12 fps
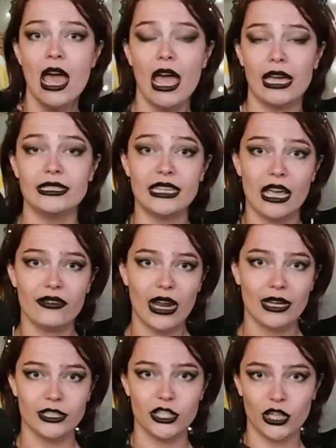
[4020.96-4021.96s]
and David
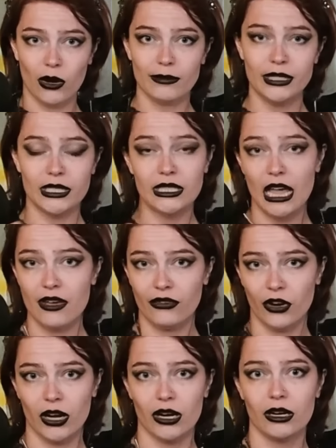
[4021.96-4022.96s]
has to show up to save
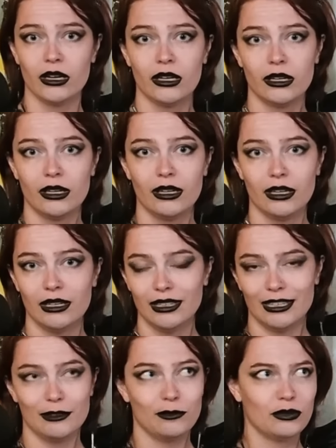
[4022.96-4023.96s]
her
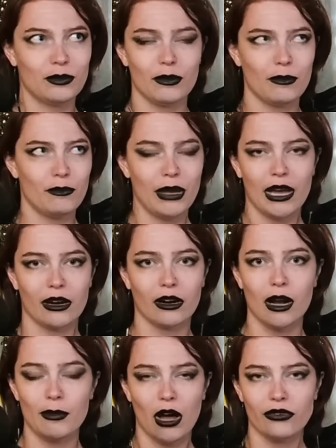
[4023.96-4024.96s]
and pick her
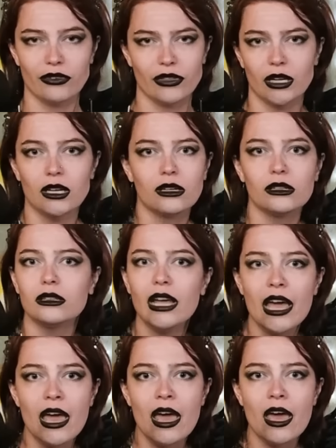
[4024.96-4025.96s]
up off of the
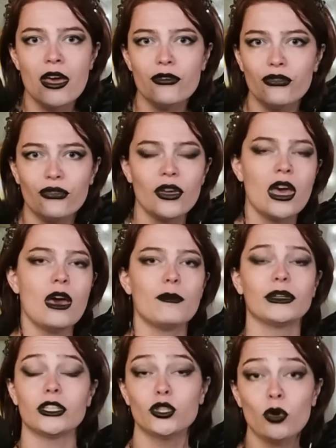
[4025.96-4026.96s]
cliff.
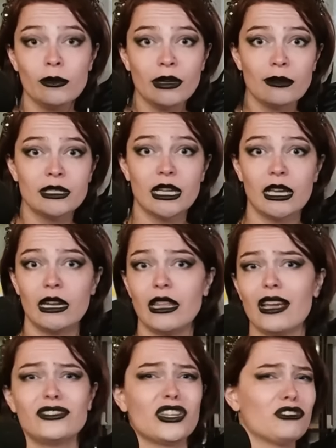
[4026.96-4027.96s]
But the storm comes in, and they
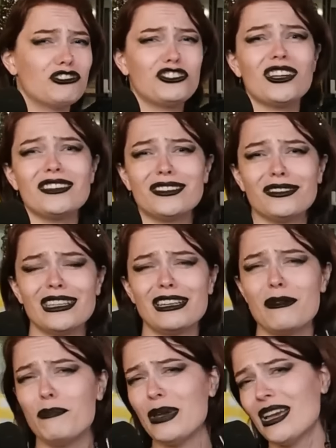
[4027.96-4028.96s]
have to go shelter in an
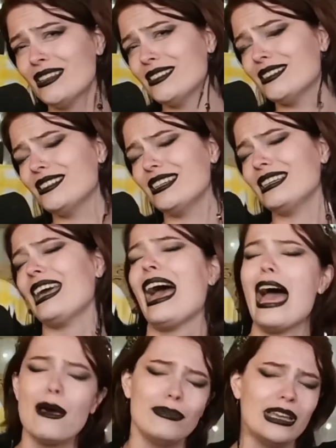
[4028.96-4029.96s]
abandoned
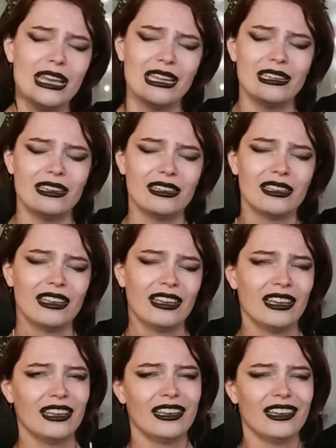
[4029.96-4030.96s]
cabin.
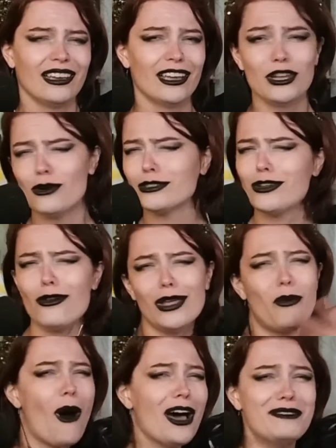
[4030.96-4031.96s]
And there was only
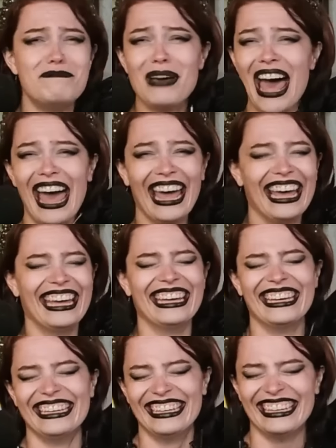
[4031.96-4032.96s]
one
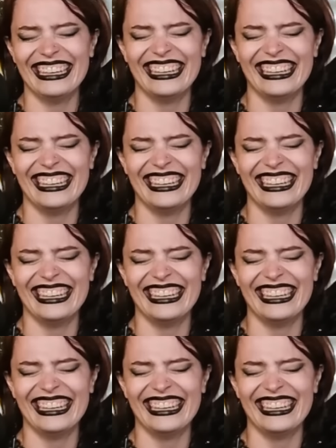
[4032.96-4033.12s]
bed.